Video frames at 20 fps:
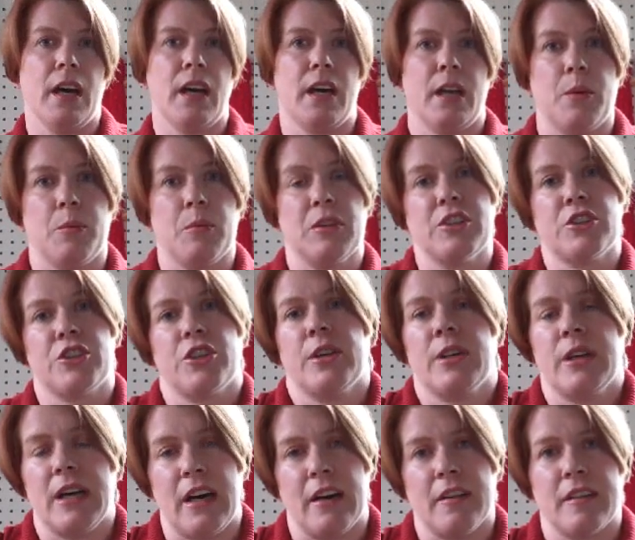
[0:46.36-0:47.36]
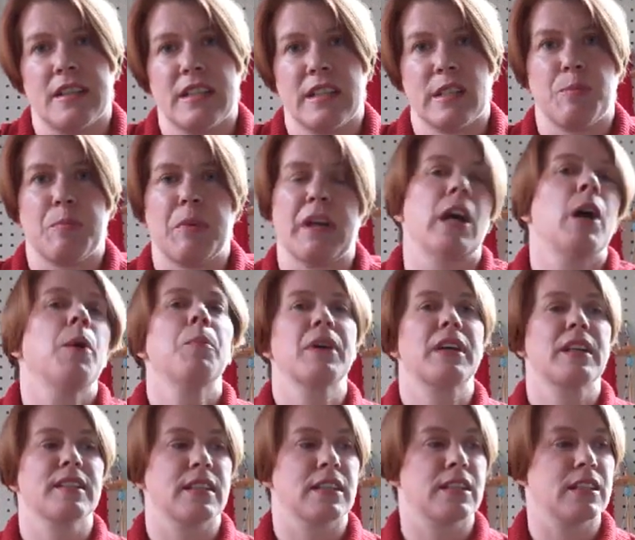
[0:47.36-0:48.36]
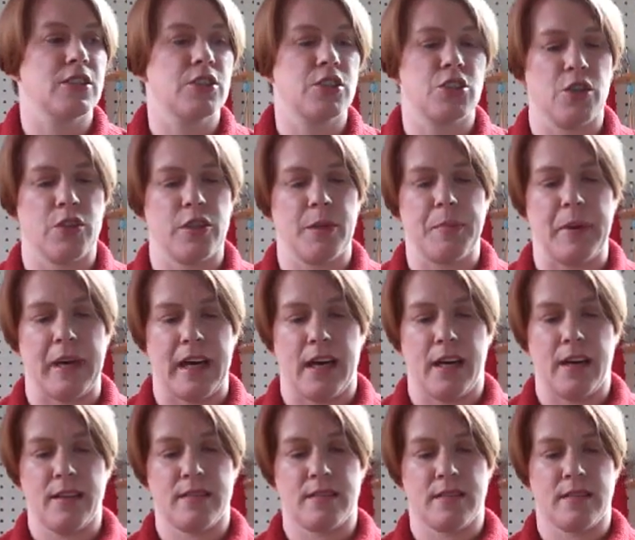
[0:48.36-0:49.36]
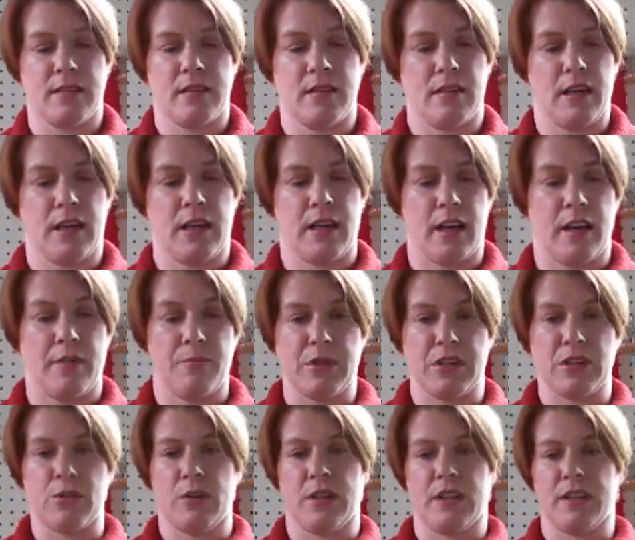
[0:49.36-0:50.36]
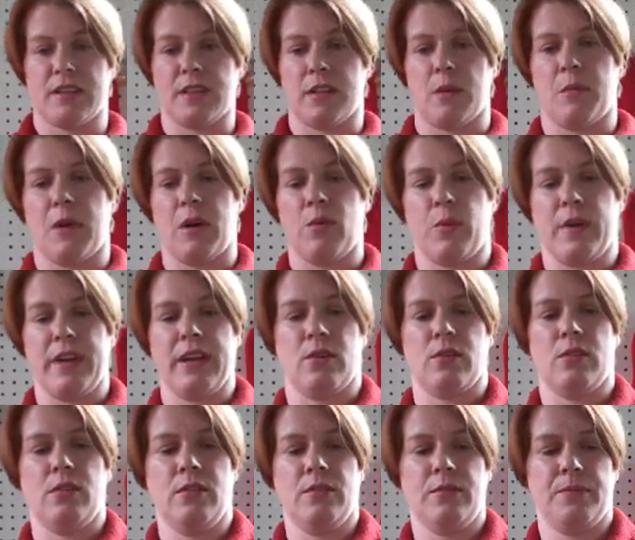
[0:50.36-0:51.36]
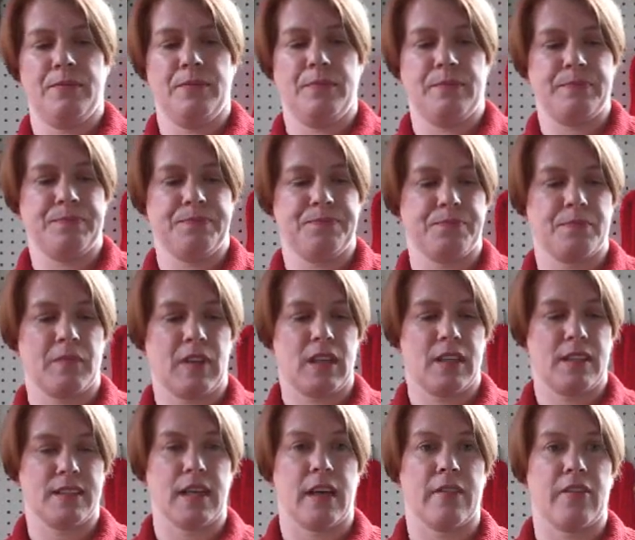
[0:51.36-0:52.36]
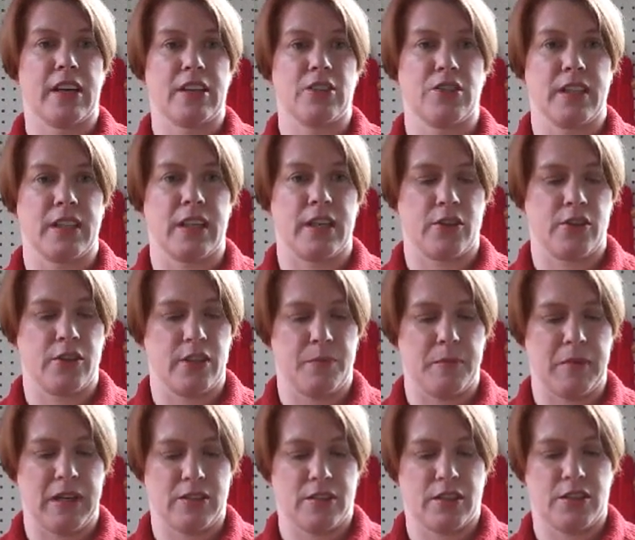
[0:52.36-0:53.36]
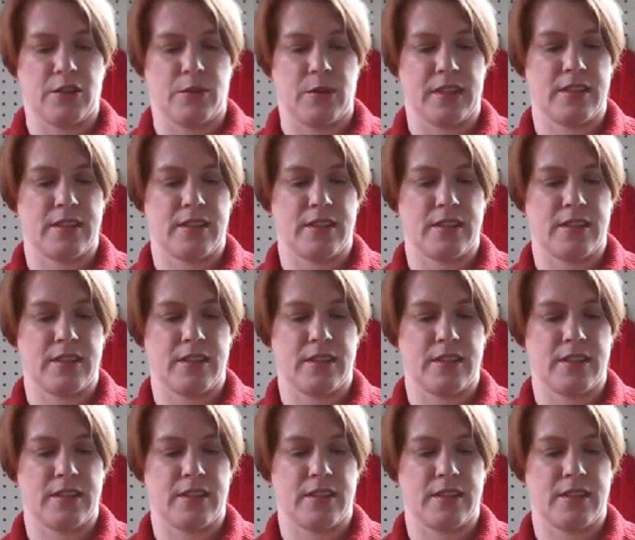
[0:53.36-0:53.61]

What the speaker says: And I'm going to show you how this spun up because I did show the bats, and I've been doing this on my wheel because I've actually got a good amount to do.